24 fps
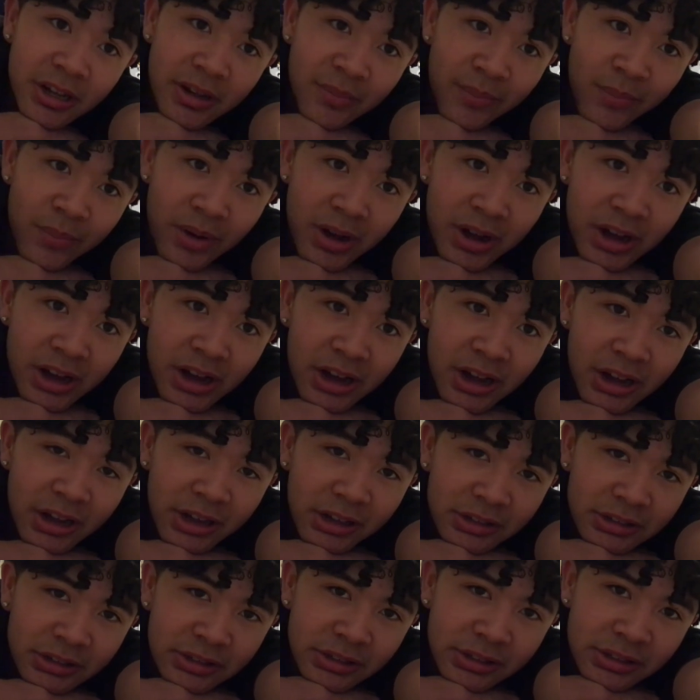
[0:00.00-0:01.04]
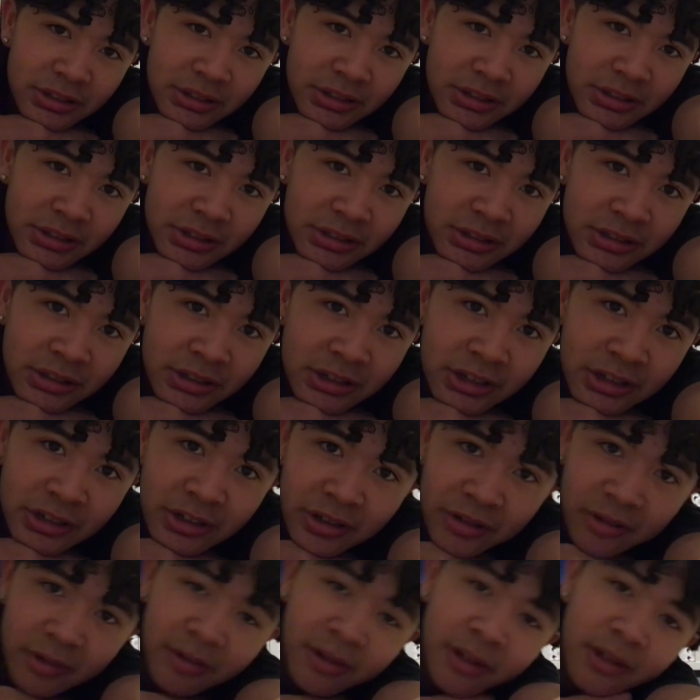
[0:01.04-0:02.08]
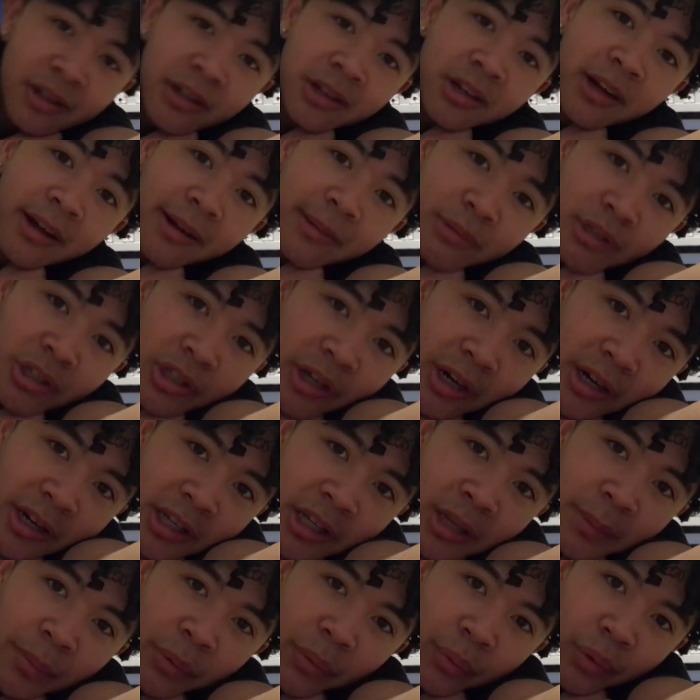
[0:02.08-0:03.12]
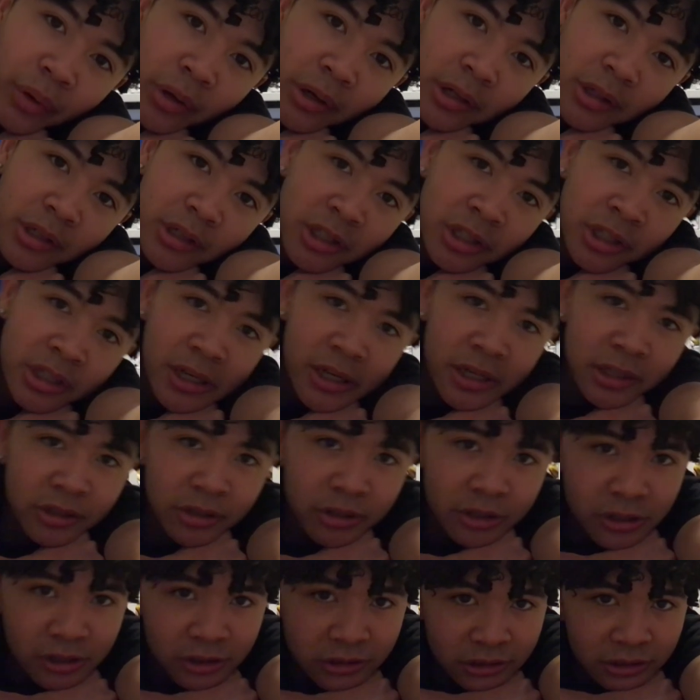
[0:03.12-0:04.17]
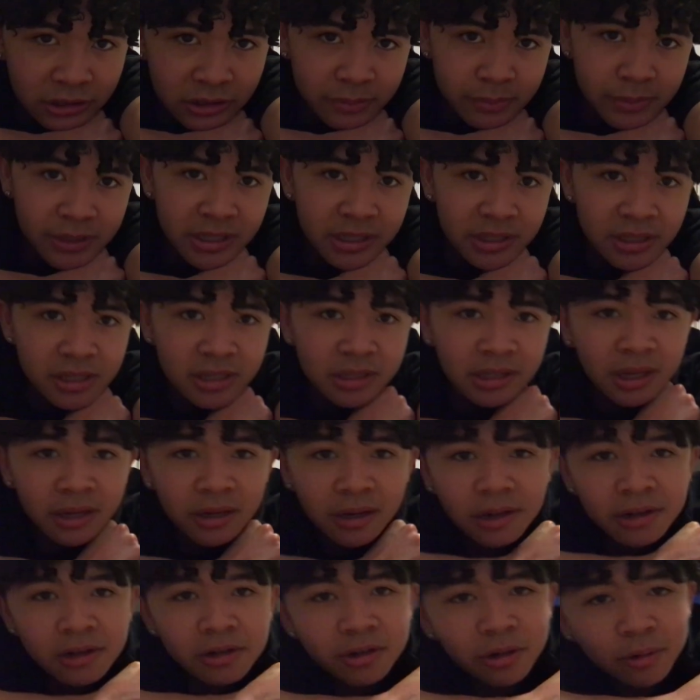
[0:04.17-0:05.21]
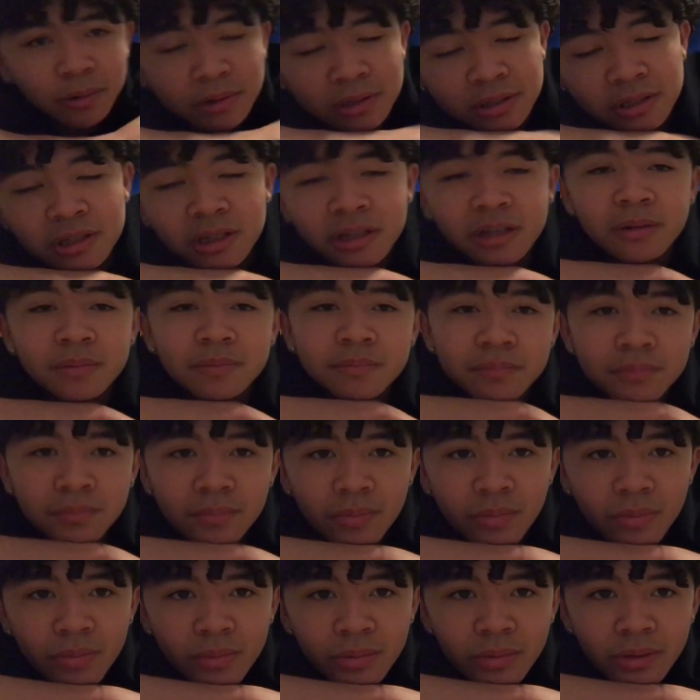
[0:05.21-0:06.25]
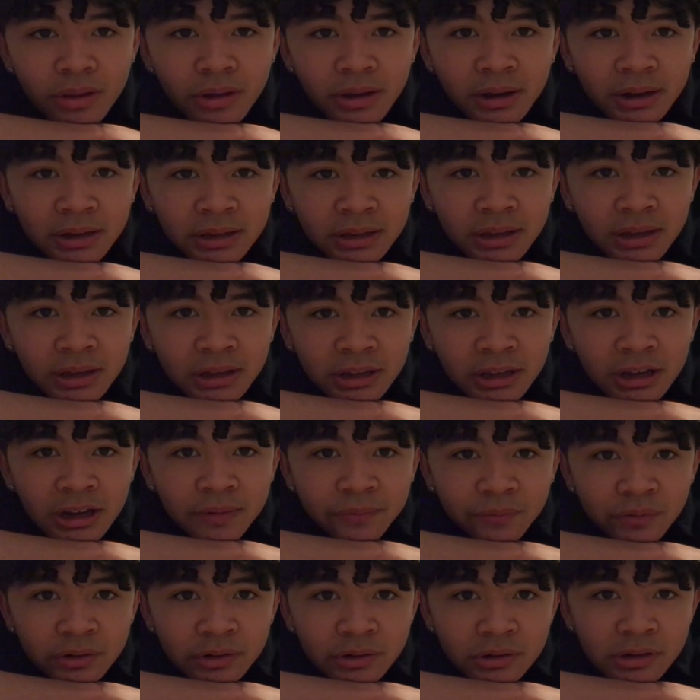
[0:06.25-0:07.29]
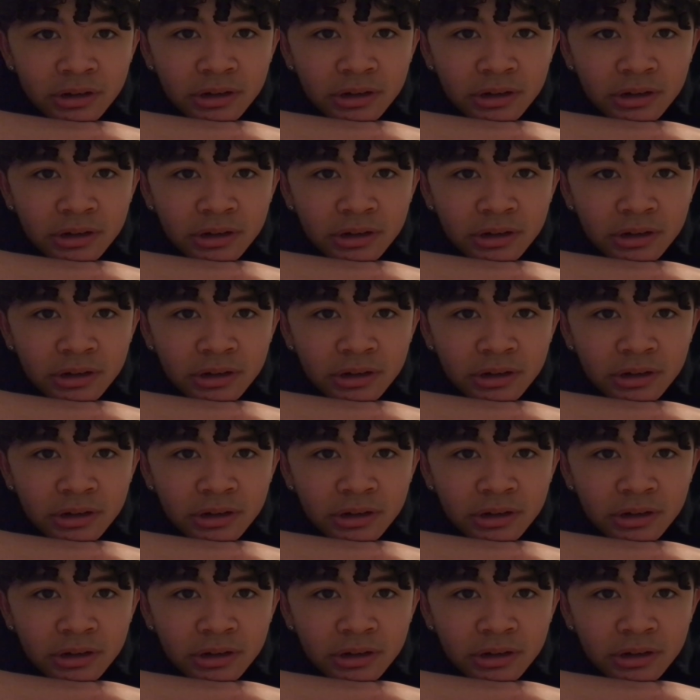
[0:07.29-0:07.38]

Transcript: but you know I'm just trying to keep it real on this channel you know what I'm saying my Steez gang gotta know what's up I can't cap for you